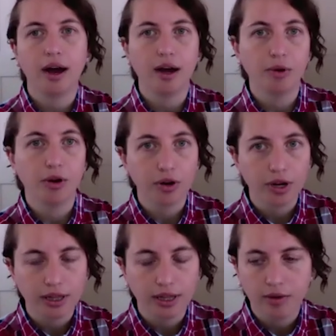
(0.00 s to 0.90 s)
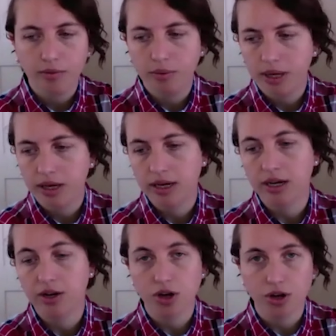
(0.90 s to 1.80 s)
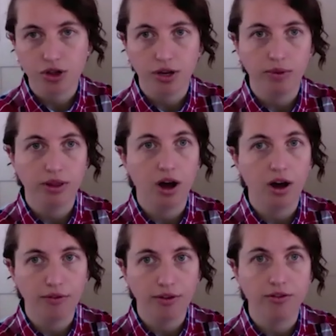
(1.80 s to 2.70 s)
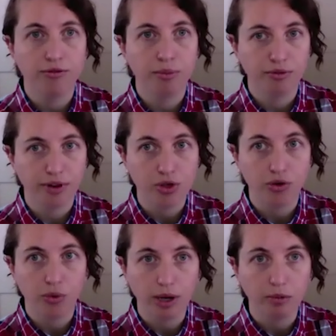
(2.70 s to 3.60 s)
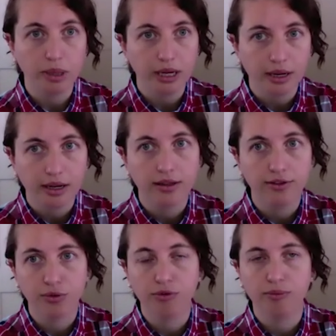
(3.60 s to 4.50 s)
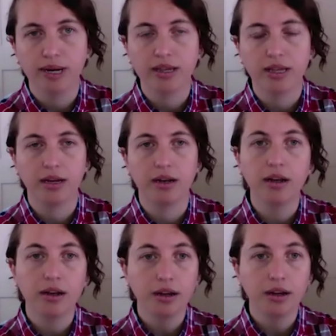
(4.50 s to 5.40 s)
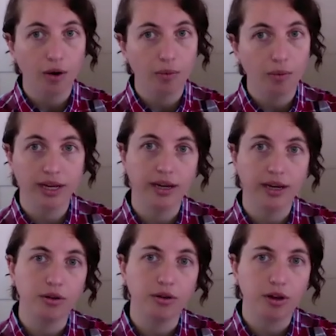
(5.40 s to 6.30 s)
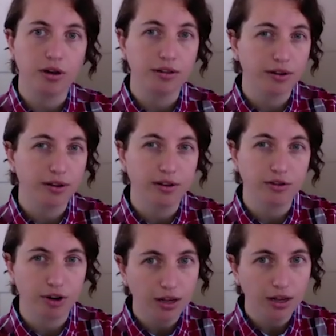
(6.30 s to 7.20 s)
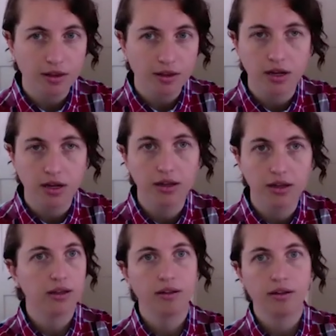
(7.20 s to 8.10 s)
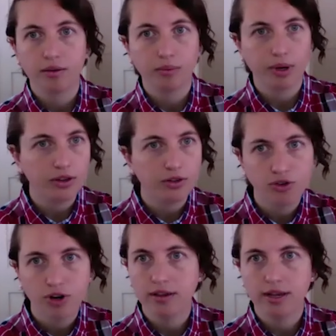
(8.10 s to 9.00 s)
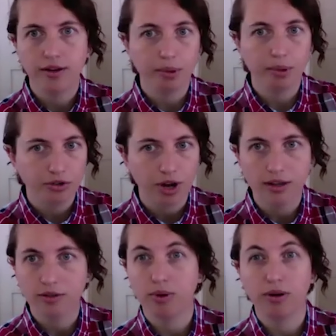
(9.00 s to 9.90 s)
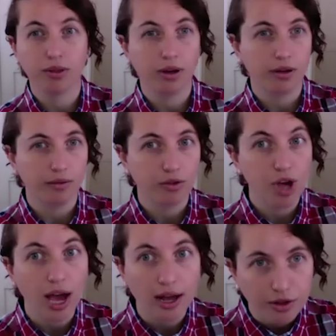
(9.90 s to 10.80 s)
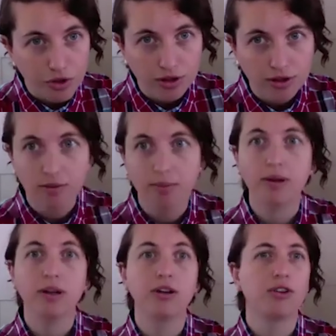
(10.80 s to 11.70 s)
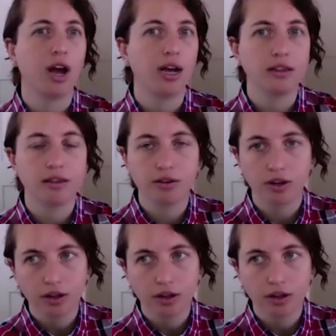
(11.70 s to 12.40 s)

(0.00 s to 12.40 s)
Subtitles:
Currently, we, in conjunction with the Office of Professional Wellbeing at the School of Medicine, are running a year-long series on trust. What is trust? How to build trust? What are the challenges to building trust?